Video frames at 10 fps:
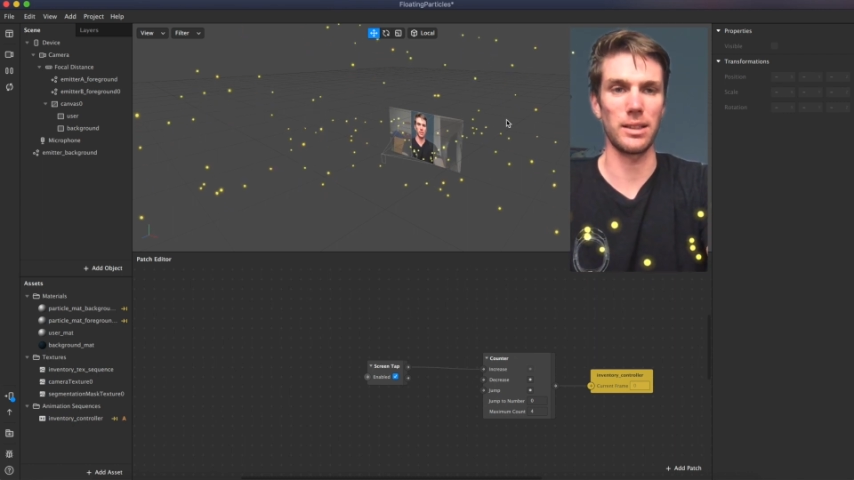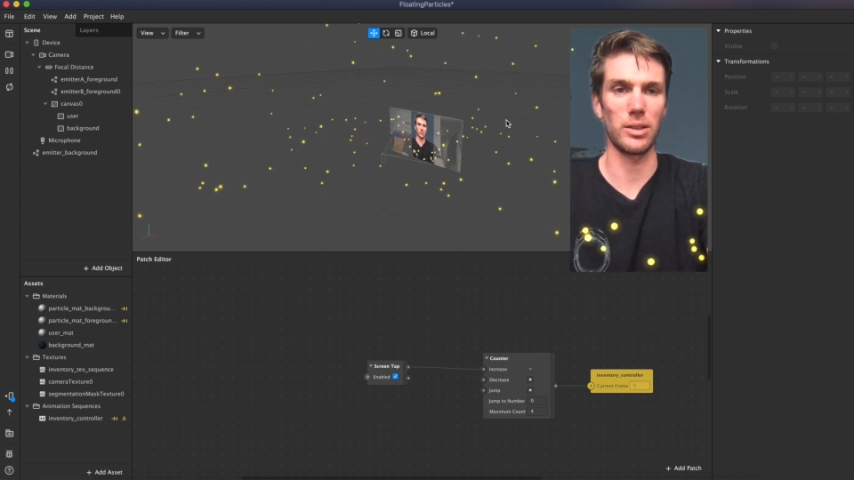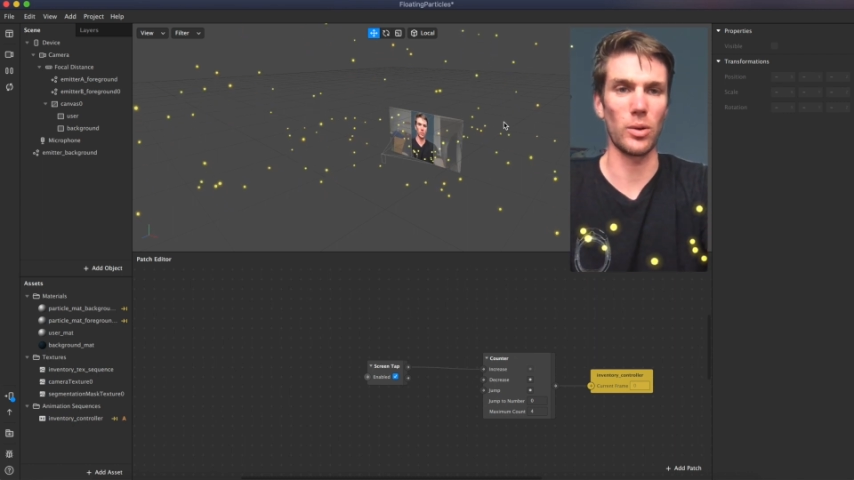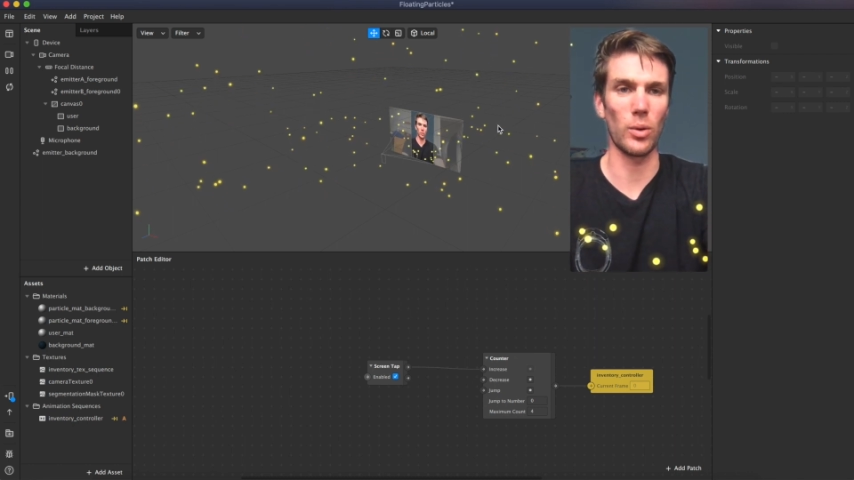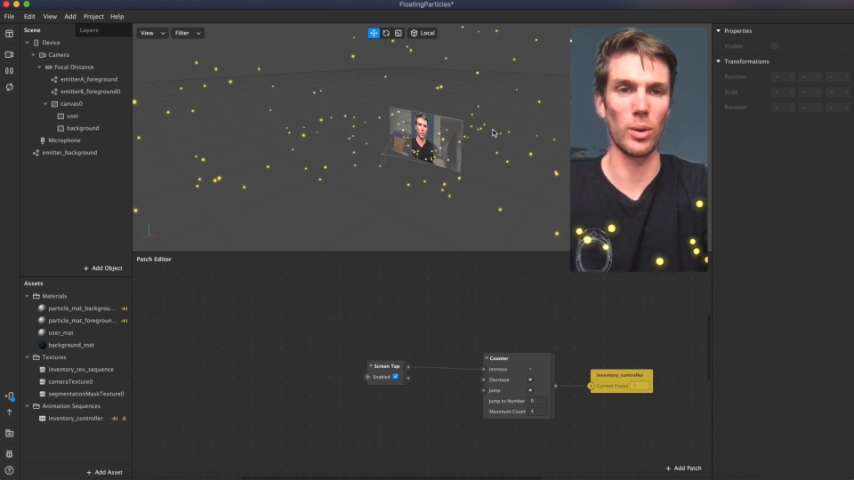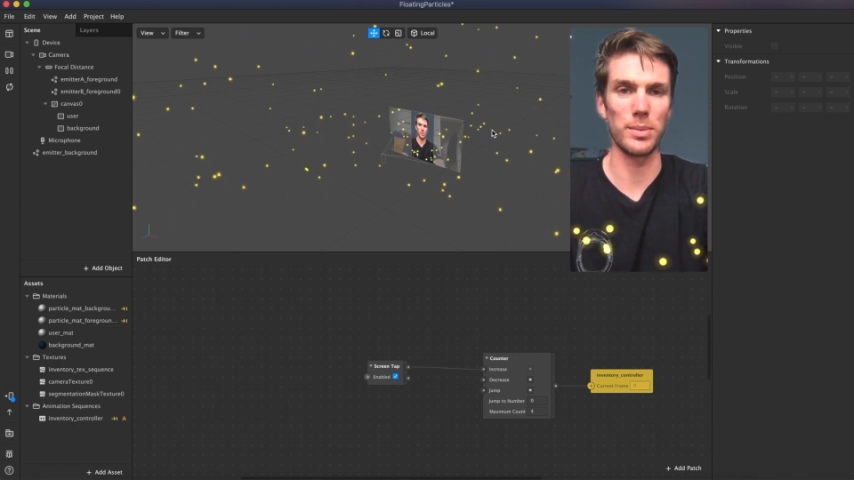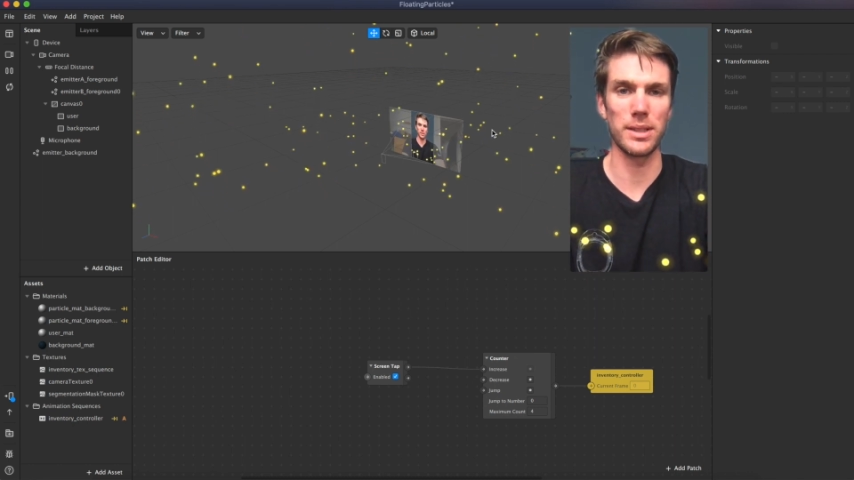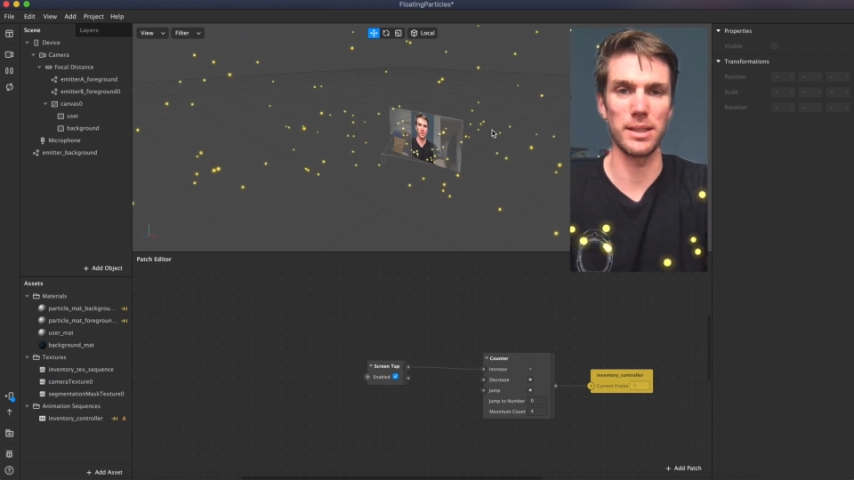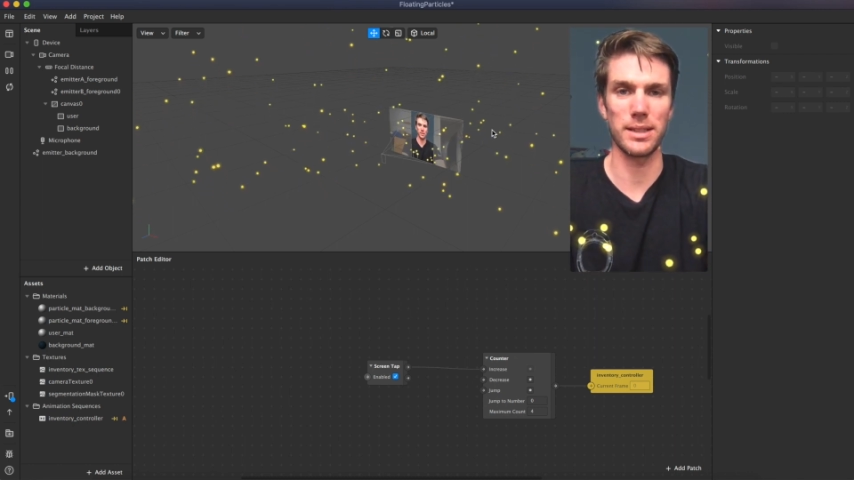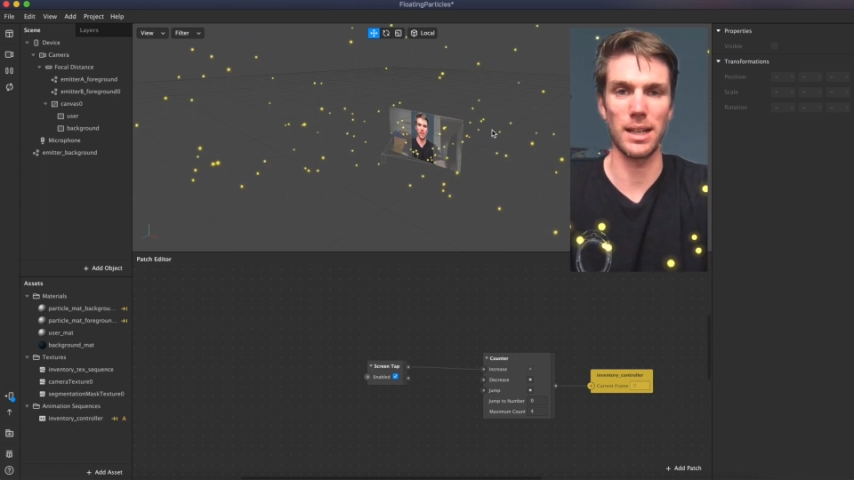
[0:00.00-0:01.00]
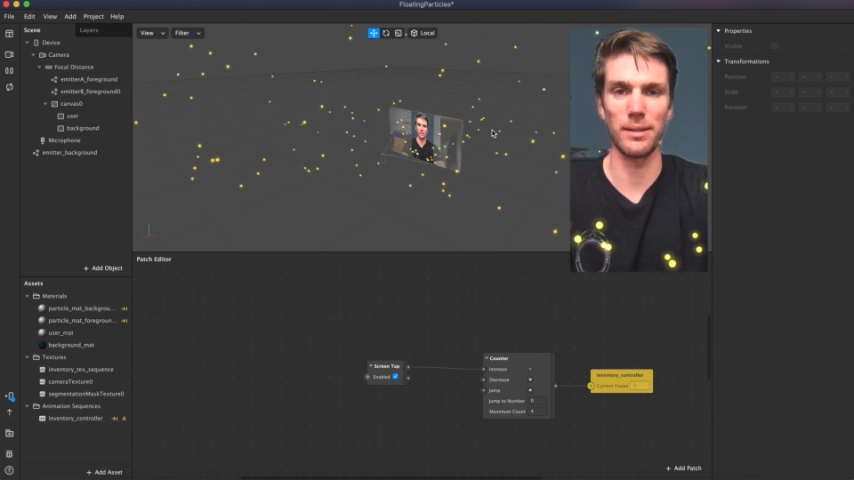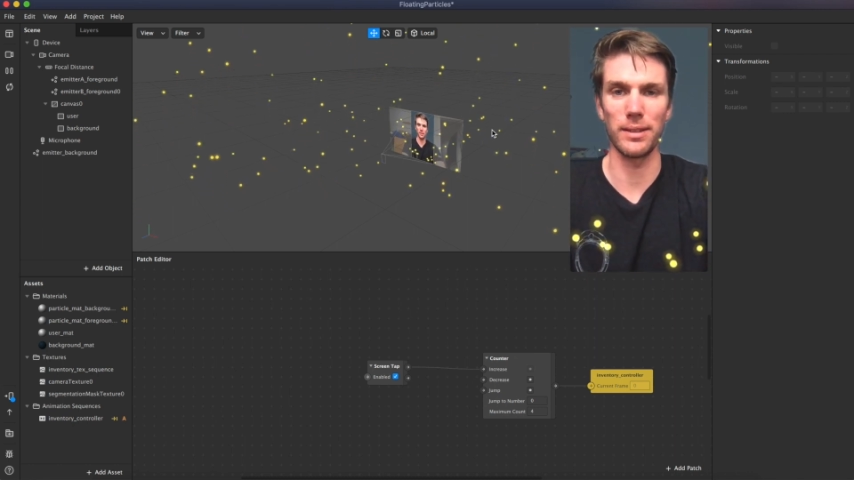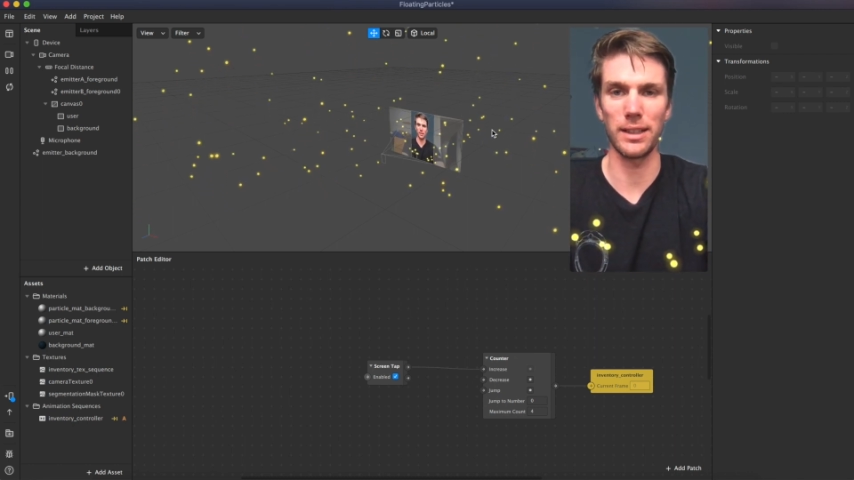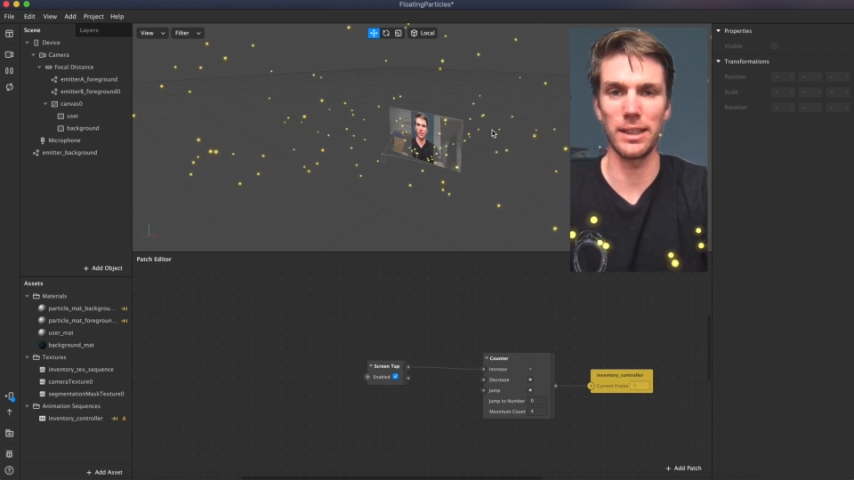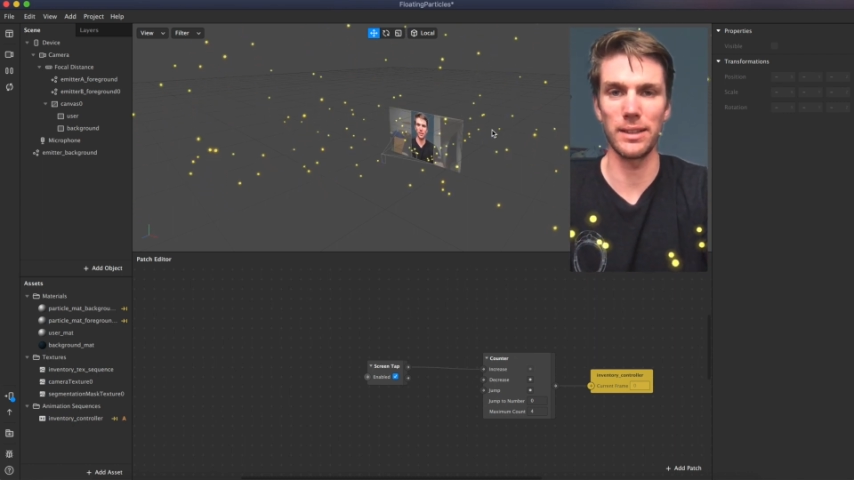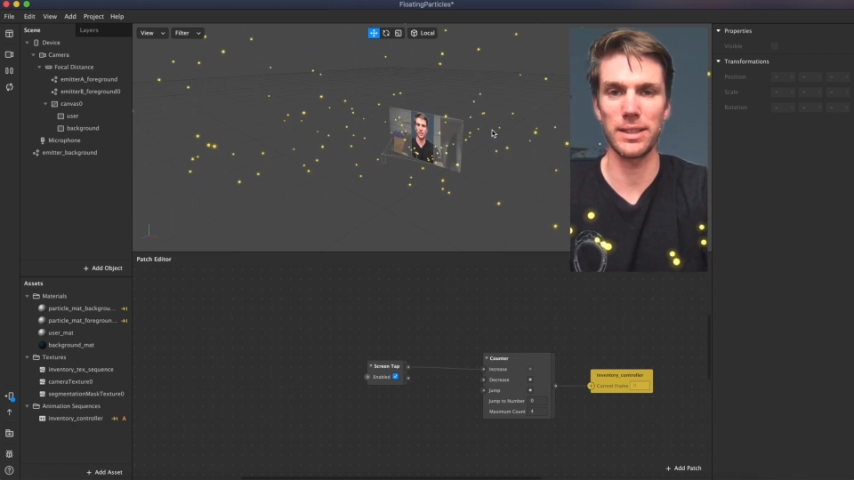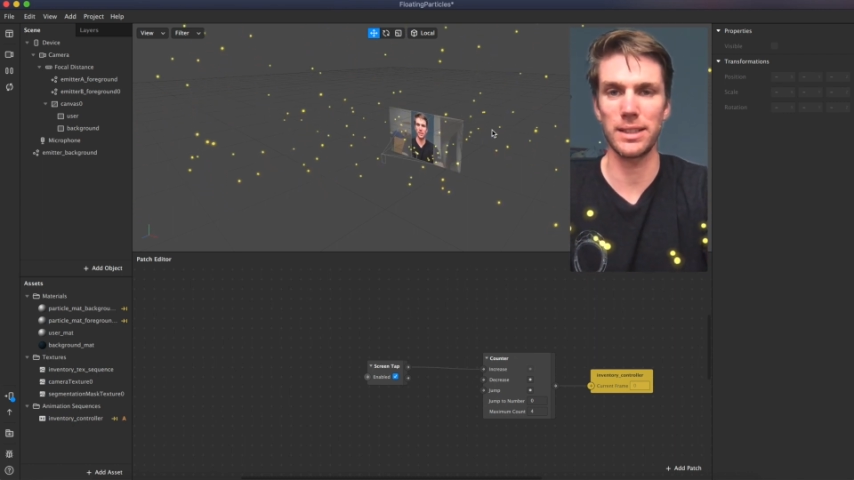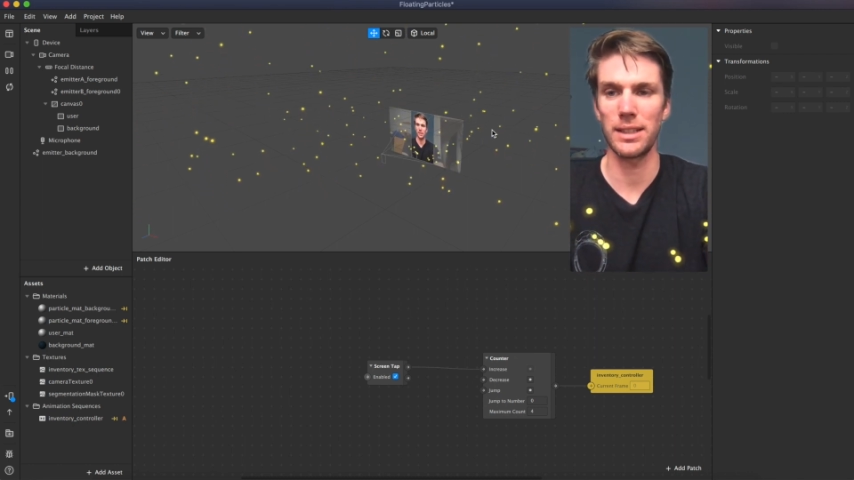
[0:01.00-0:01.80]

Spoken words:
orbs instead of leaves.